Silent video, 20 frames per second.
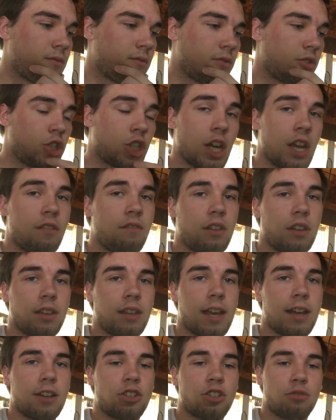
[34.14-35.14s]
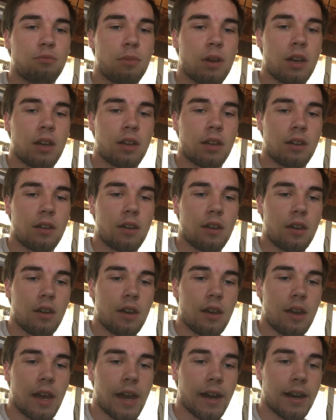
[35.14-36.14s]
shaving the engine bay,
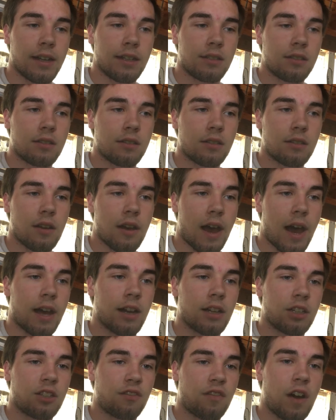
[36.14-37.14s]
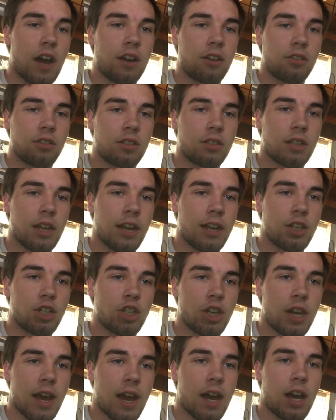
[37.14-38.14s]
and it's at its final stage
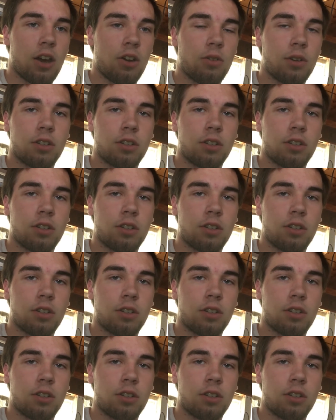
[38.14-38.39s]
now.